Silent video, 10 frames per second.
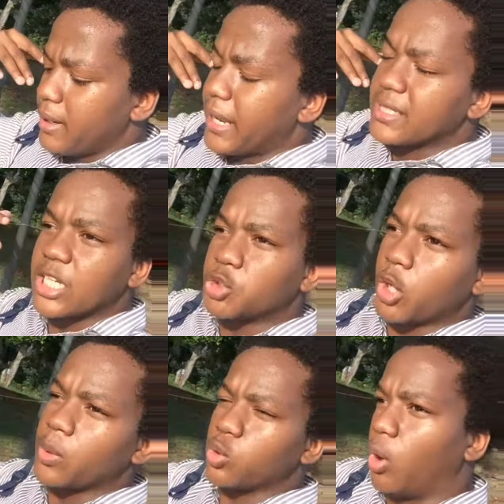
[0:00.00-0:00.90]
there's a
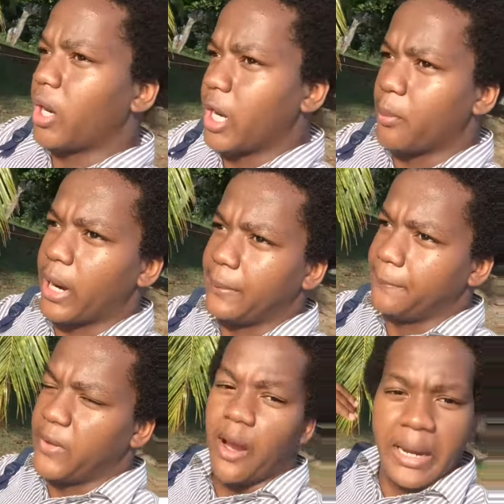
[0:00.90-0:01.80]
trend with all of them, right?
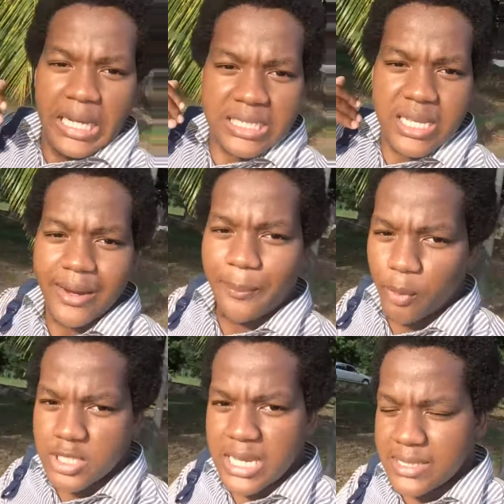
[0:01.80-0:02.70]
They understand the
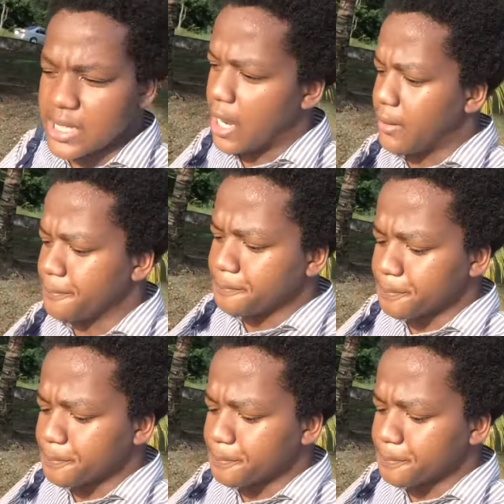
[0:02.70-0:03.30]
process, and